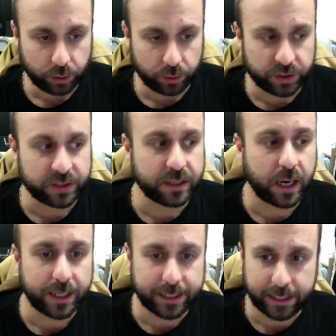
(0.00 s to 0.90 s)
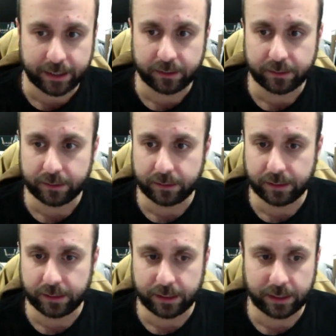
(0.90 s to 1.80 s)
designing
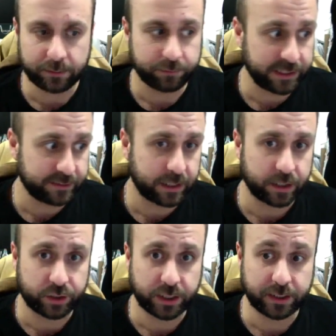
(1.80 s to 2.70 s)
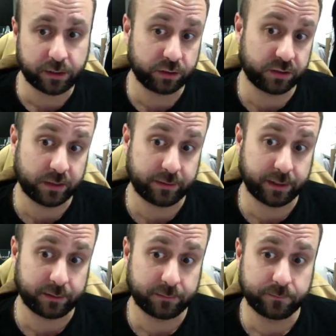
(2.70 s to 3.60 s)
and researching costs nothing.